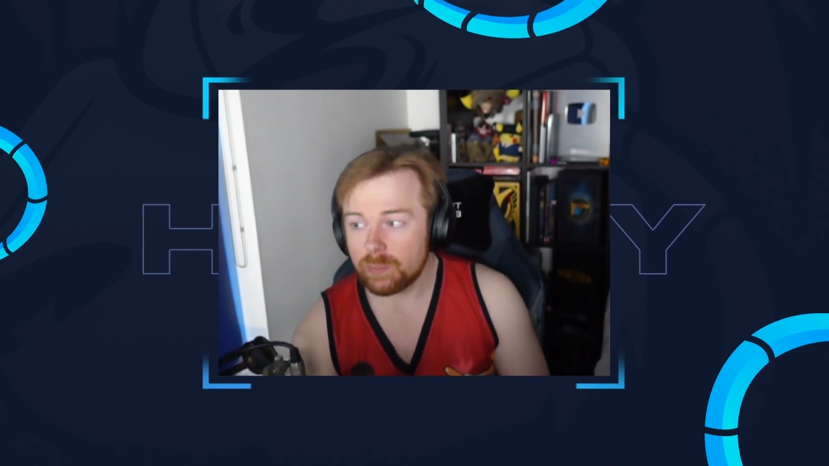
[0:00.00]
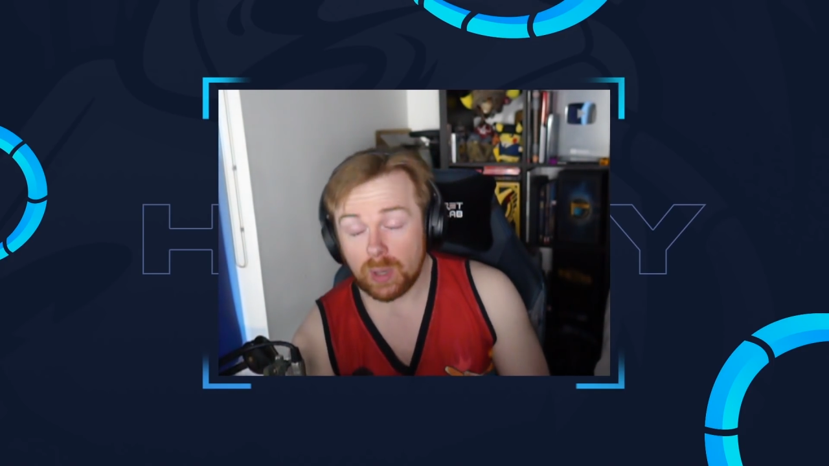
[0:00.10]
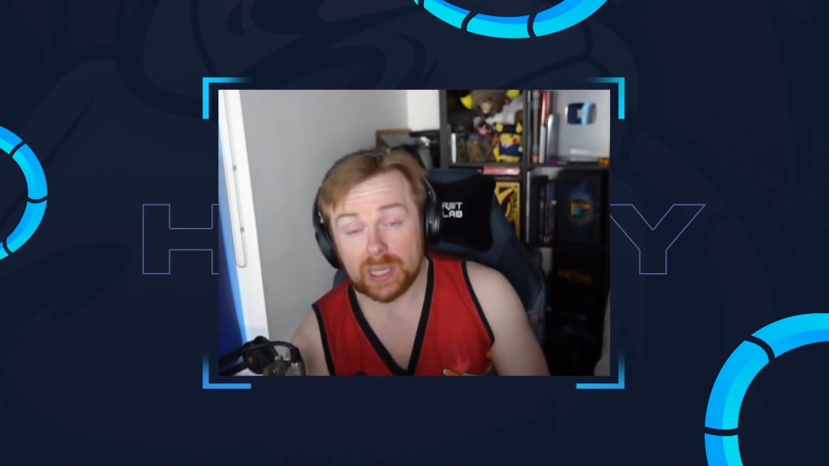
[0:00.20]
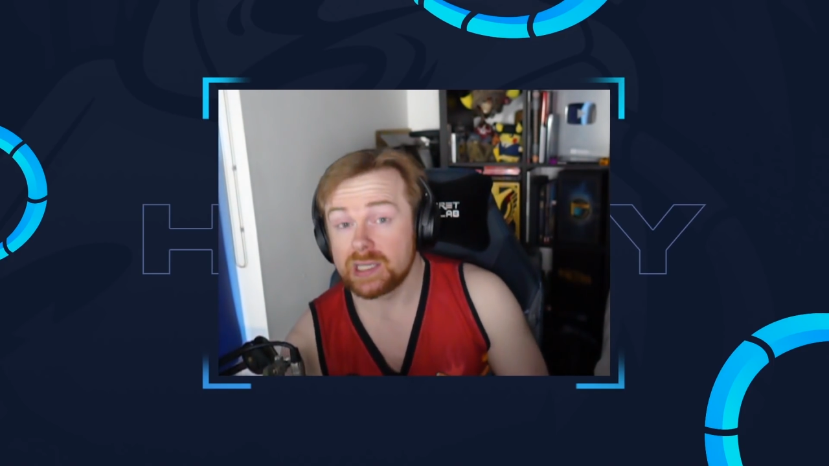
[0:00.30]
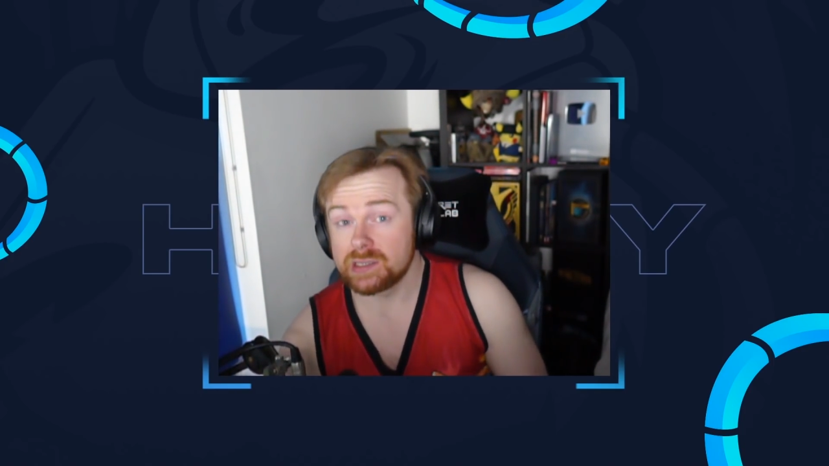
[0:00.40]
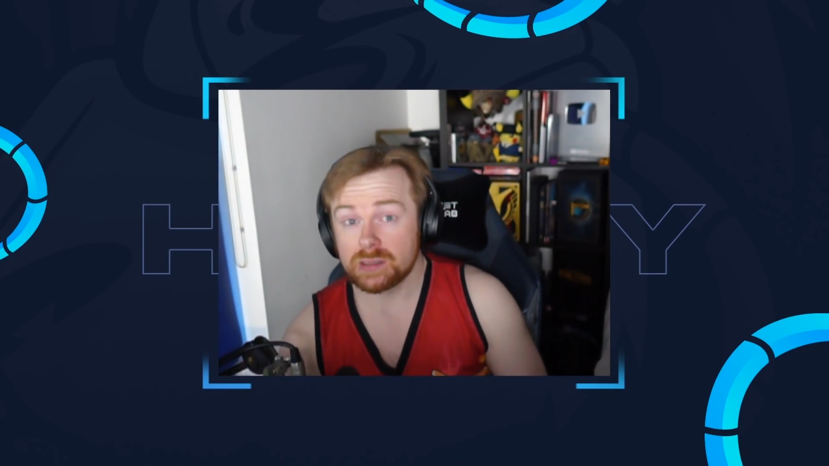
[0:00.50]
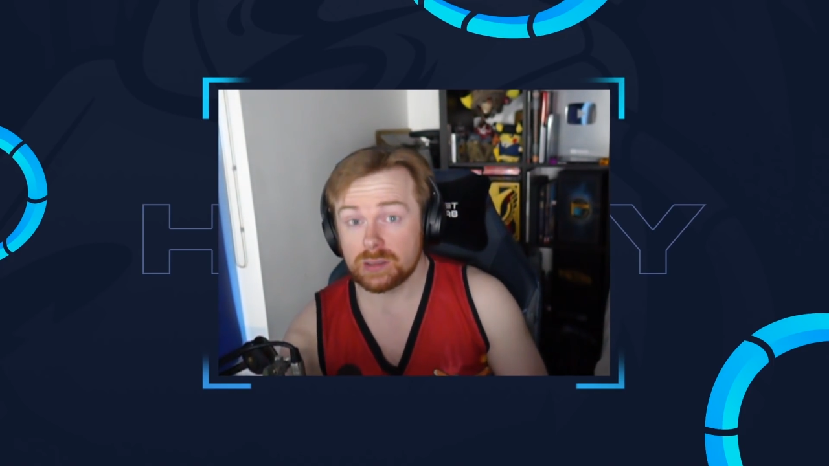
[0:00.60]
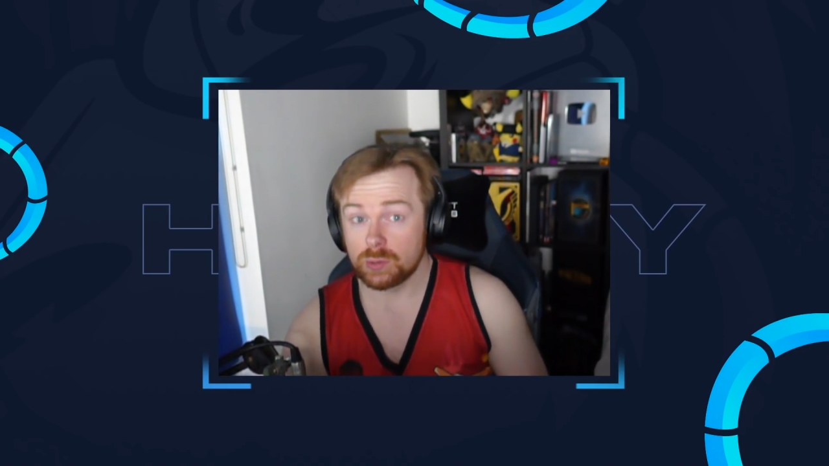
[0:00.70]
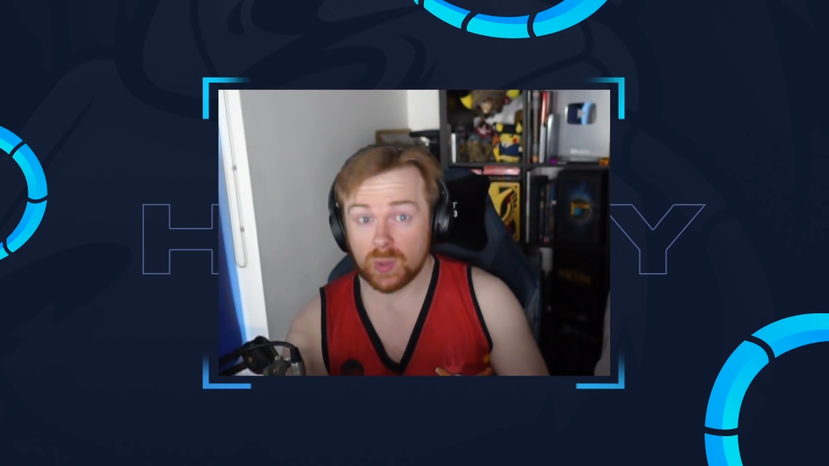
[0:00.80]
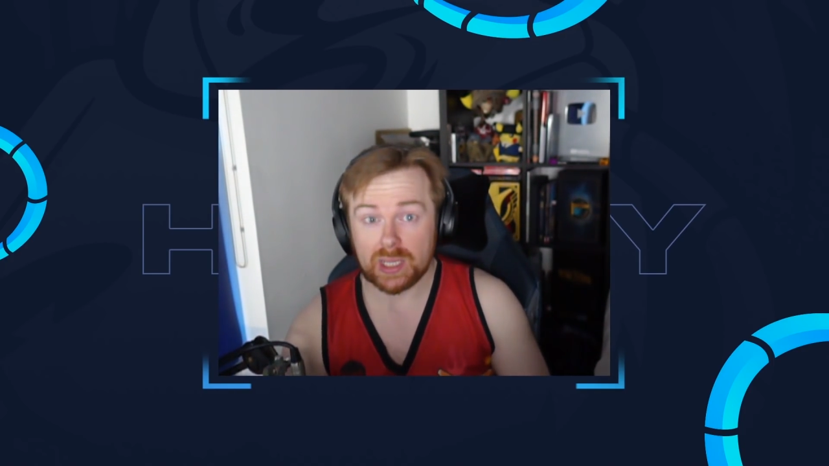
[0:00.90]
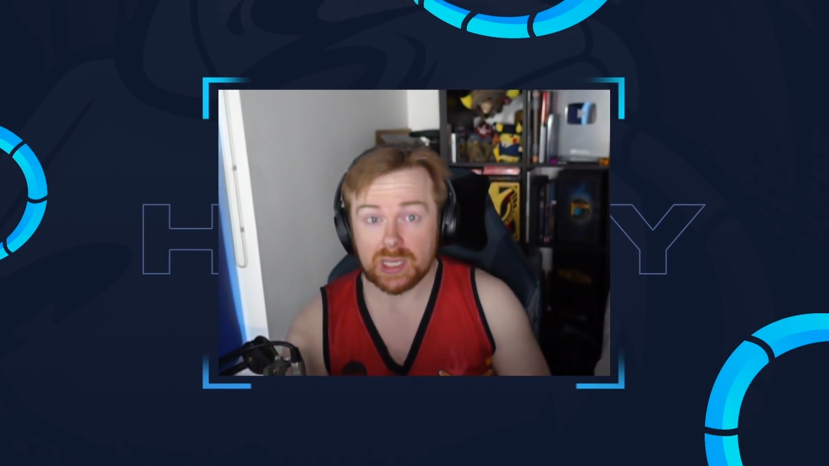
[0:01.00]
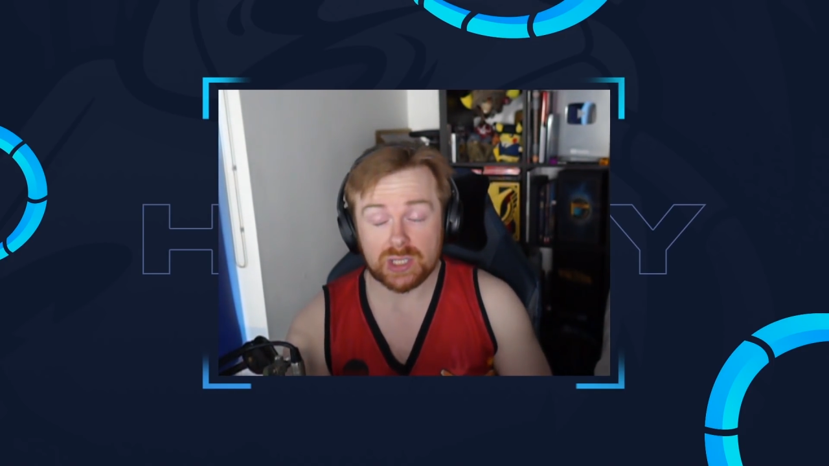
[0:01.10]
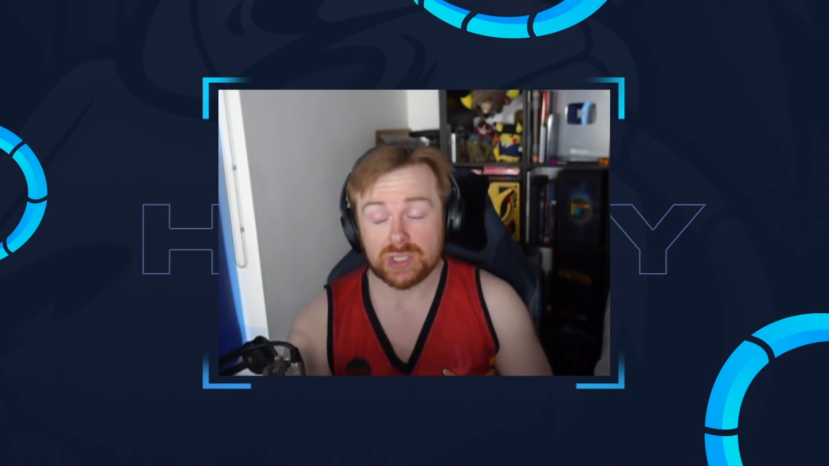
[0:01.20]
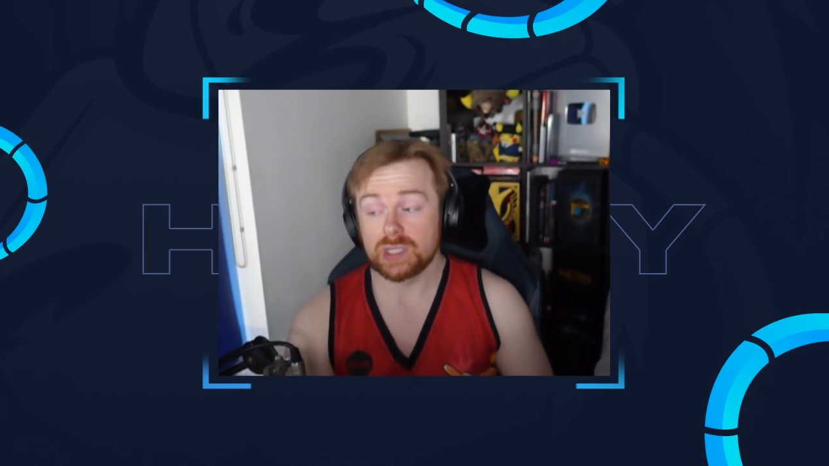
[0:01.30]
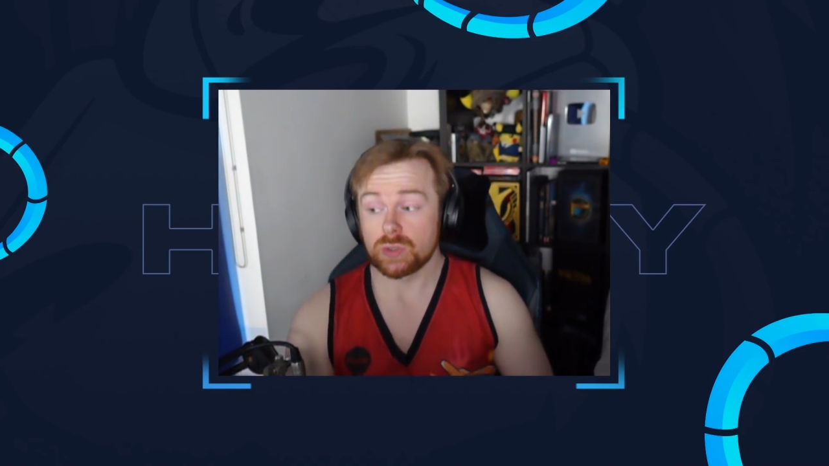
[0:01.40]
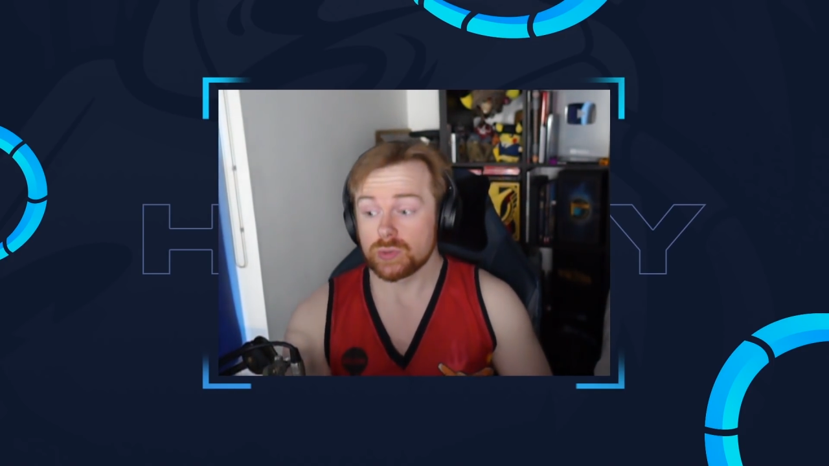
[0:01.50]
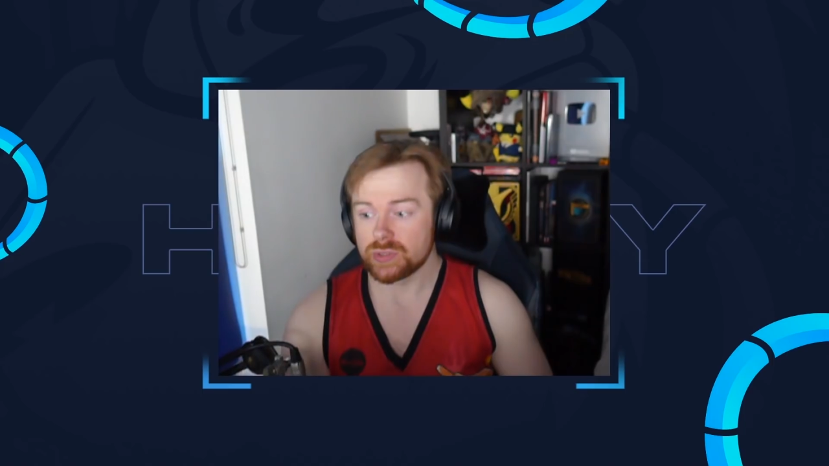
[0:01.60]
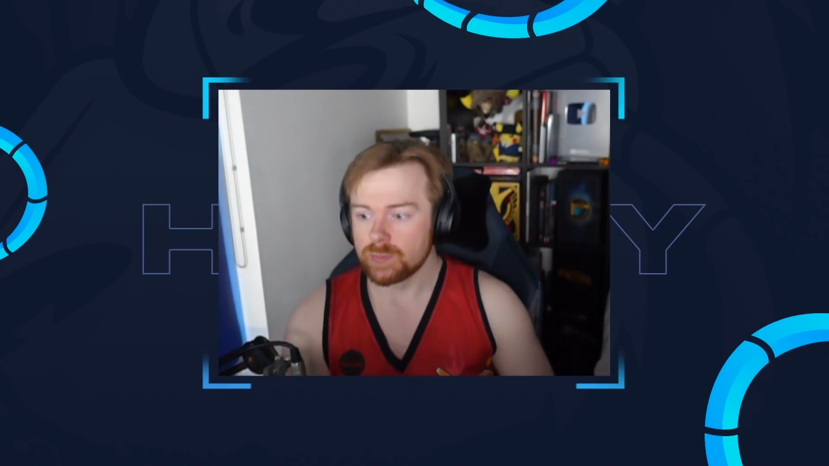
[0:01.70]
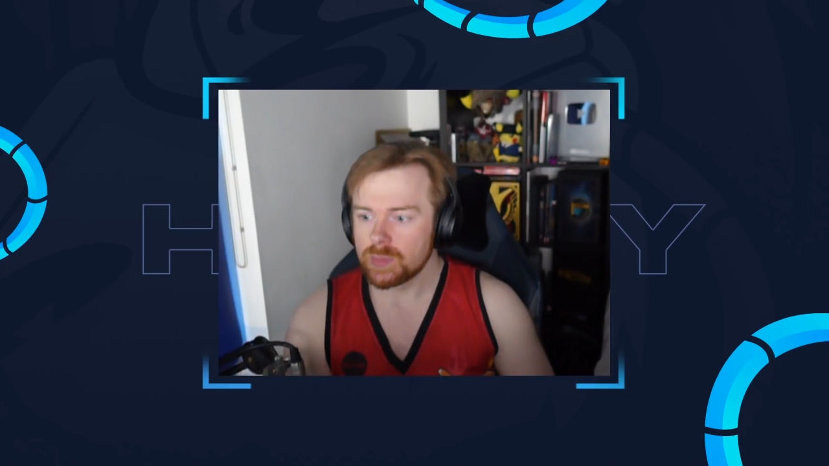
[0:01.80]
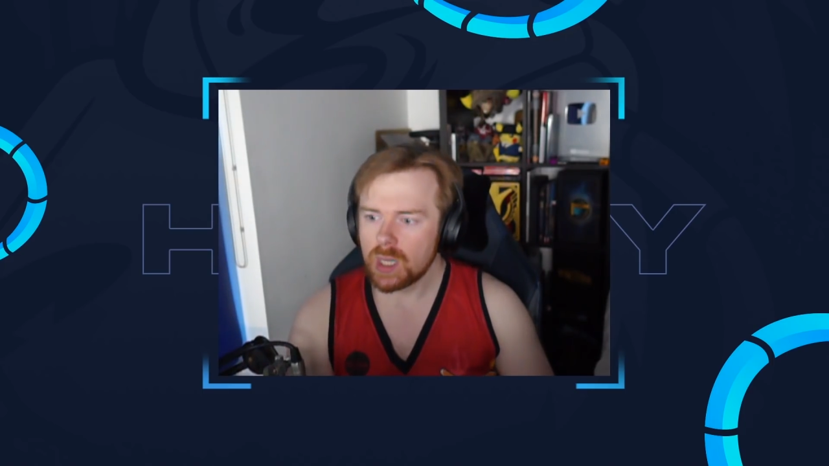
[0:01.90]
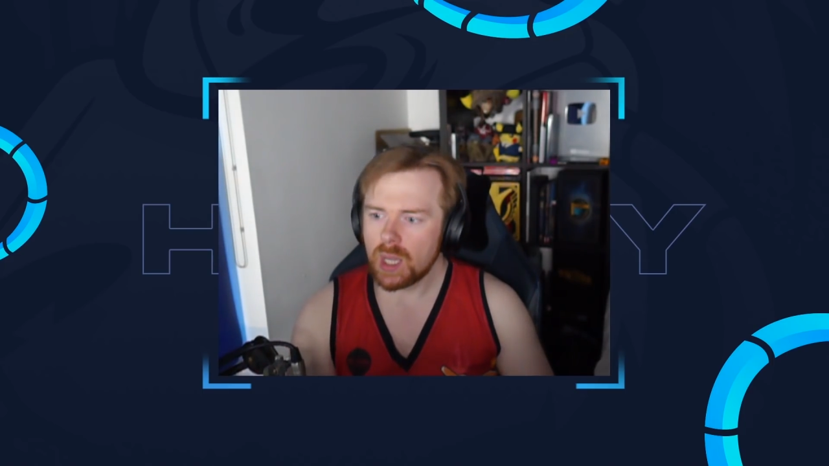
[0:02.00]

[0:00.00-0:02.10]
Mine is great, and she's awesome.